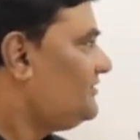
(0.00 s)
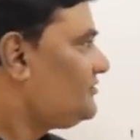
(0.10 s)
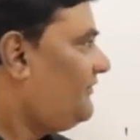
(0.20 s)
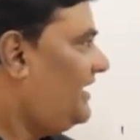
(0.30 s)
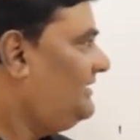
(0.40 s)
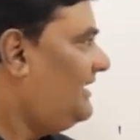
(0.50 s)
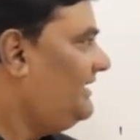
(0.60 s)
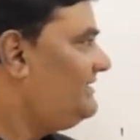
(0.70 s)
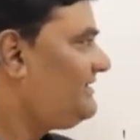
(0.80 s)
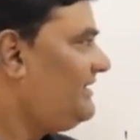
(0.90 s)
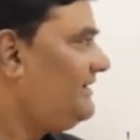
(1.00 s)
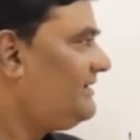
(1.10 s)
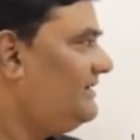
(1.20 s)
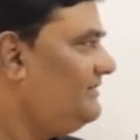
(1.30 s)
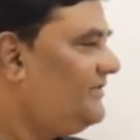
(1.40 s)
So while I is
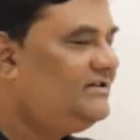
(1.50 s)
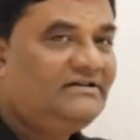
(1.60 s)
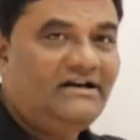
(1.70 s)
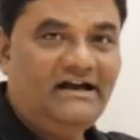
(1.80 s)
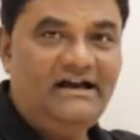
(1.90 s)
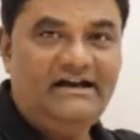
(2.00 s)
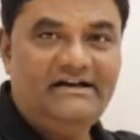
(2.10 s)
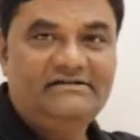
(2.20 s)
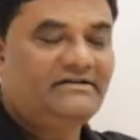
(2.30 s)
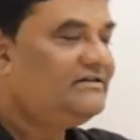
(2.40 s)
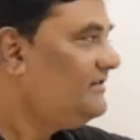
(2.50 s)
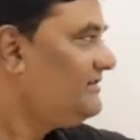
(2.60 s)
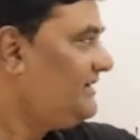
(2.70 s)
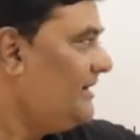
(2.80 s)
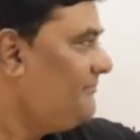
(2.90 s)
greater than 1 and
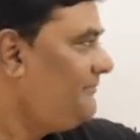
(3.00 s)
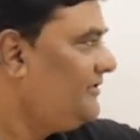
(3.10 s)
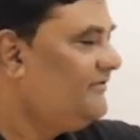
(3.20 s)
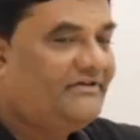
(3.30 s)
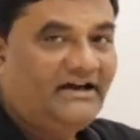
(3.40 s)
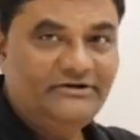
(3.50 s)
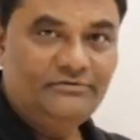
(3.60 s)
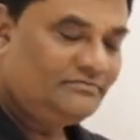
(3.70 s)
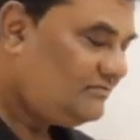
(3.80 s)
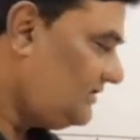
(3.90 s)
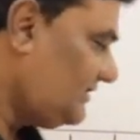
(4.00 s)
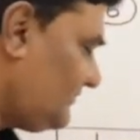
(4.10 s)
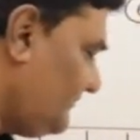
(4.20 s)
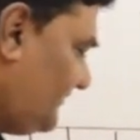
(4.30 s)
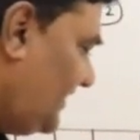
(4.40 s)
temp value,
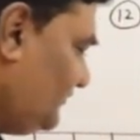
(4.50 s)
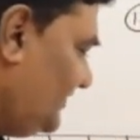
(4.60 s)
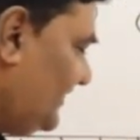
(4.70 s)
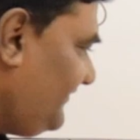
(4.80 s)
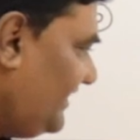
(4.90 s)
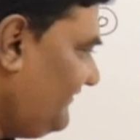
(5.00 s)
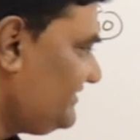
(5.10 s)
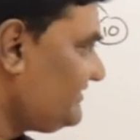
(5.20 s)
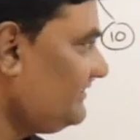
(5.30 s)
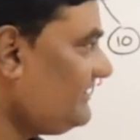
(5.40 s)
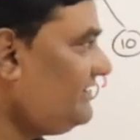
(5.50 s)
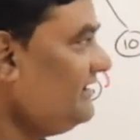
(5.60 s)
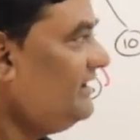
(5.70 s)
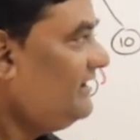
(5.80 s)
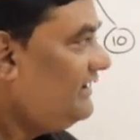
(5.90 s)
the value that we have
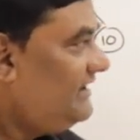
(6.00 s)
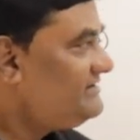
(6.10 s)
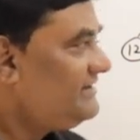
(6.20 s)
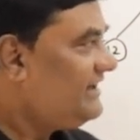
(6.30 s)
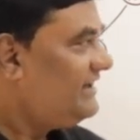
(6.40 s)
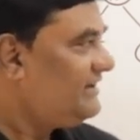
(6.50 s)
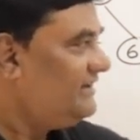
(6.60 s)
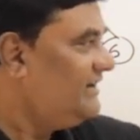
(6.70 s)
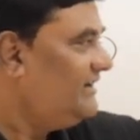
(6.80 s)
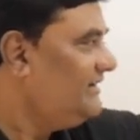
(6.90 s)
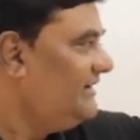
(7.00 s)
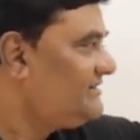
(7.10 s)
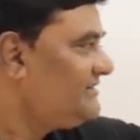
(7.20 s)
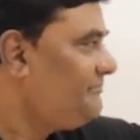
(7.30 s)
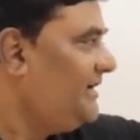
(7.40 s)
inserted, is greater than
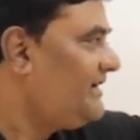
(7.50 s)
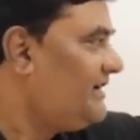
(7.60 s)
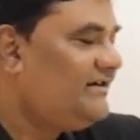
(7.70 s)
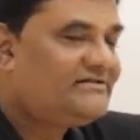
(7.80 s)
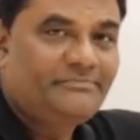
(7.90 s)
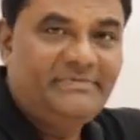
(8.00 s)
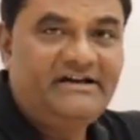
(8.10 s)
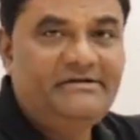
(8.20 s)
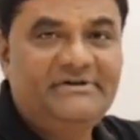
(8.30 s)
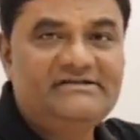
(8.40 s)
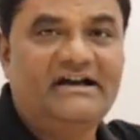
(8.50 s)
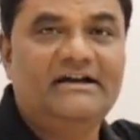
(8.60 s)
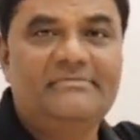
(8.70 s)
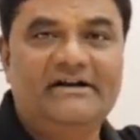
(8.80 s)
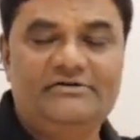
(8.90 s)
its parent. So parent means
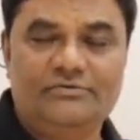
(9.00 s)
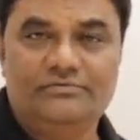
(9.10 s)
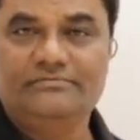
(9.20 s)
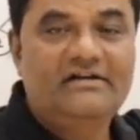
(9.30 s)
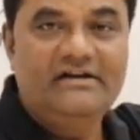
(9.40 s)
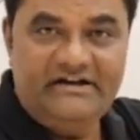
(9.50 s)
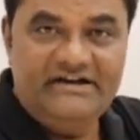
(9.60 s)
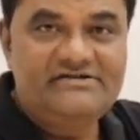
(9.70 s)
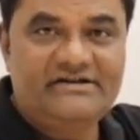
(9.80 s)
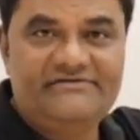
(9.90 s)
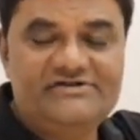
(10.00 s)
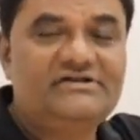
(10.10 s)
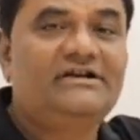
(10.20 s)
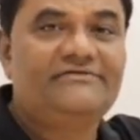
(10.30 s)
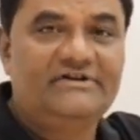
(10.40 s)
I by 2. Integer
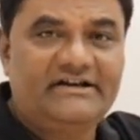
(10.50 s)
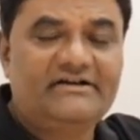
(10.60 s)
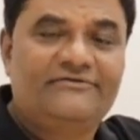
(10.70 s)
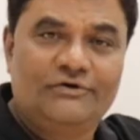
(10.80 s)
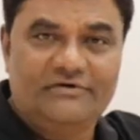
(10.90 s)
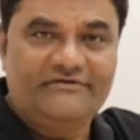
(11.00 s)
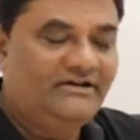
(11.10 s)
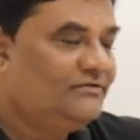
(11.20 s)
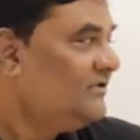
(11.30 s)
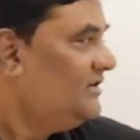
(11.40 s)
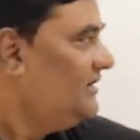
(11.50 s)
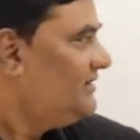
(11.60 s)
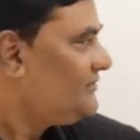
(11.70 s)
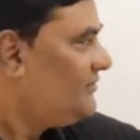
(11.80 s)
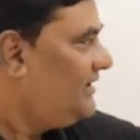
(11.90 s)
division, it will take floor value.
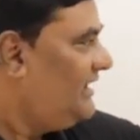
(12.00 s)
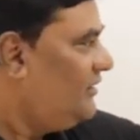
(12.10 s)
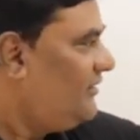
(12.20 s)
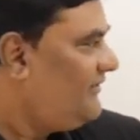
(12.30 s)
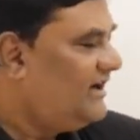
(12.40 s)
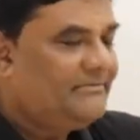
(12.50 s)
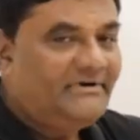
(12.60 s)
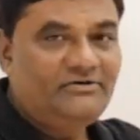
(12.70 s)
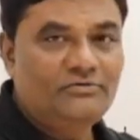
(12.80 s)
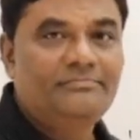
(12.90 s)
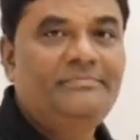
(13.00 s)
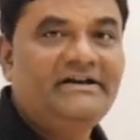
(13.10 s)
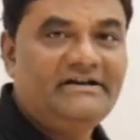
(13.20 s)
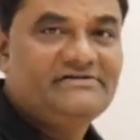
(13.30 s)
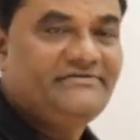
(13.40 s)
So A of I by 2,
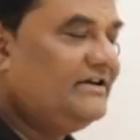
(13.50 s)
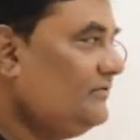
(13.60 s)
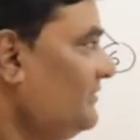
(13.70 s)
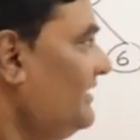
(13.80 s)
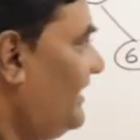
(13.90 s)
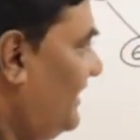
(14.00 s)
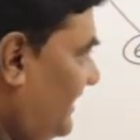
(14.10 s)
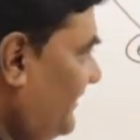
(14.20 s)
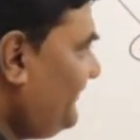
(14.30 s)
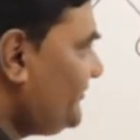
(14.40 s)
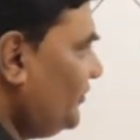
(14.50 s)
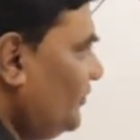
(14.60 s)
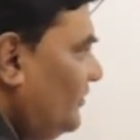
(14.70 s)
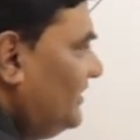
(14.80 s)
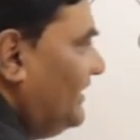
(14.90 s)
parent's value. If
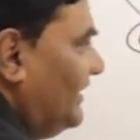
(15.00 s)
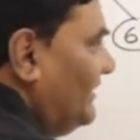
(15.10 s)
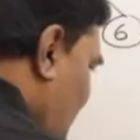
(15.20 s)
so,